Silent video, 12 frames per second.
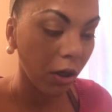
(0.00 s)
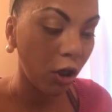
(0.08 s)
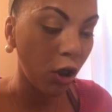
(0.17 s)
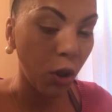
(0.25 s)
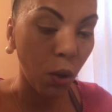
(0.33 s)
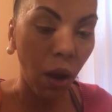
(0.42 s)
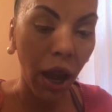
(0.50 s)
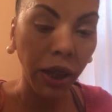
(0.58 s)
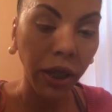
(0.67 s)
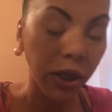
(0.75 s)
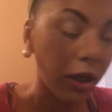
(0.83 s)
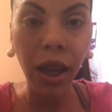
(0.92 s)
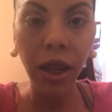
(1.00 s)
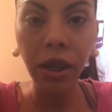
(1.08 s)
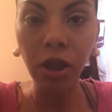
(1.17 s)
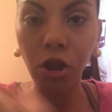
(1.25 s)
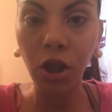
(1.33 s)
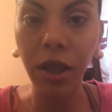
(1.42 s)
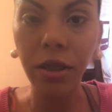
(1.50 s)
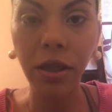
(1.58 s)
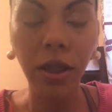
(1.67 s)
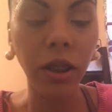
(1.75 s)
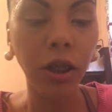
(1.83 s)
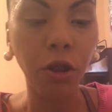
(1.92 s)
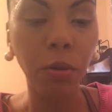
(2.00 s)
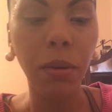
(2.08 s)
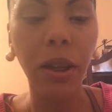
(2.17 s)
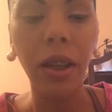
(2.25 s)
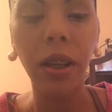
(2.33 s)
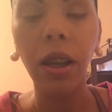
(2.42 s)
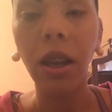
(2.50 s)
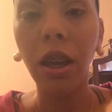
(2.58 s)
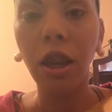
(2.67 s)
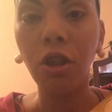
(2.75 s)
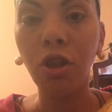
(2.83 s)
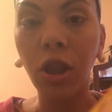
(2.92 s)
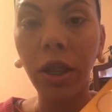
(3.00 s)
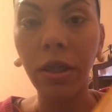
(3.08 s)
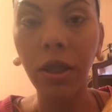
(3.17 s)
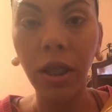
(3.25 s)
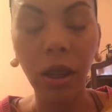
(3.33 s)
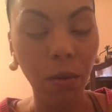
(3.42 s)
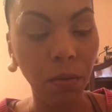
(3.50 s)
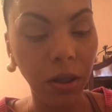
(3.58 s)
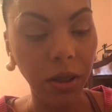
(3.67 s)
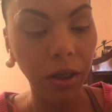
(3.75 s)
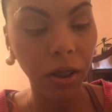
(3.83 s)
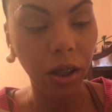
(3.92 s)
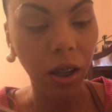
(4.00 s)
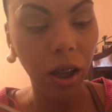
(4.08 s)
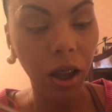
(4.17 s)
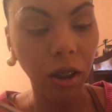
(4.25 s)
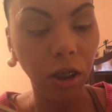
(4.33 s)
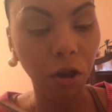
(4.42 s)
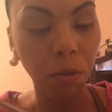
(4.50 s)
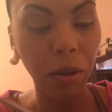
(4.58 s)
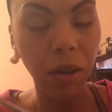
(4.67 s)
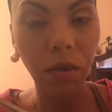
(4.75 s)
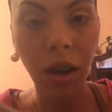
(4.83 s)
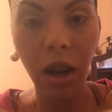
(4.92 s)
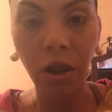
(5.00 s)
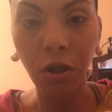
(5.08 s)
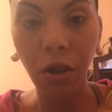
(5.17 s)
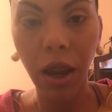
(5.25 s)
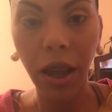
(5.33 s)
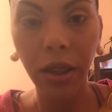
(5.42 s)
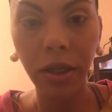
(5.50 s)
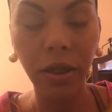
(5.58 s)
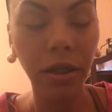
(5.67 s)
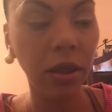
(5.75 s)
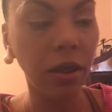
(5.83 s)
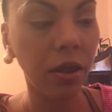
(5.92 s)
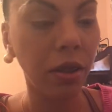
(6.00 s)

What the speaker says: you know, I can a little bit just to give us a little bit of contrast,